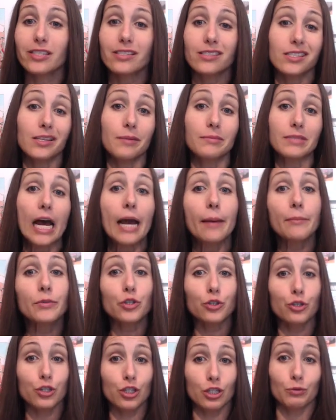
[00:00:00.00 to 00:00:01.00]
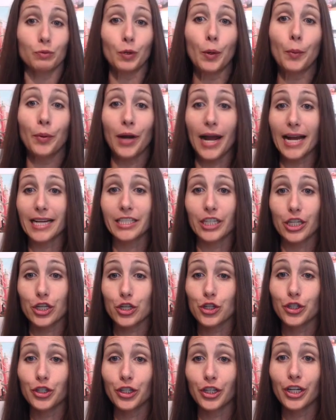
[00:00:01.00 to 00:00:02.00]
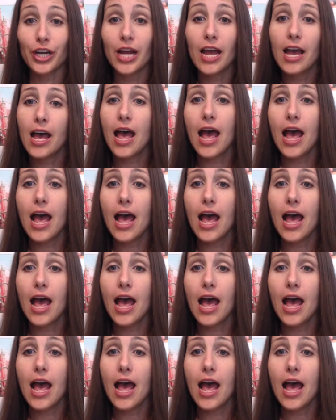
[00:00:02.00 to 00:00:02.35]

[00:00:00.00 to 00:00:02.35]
and sometimes your general practitioner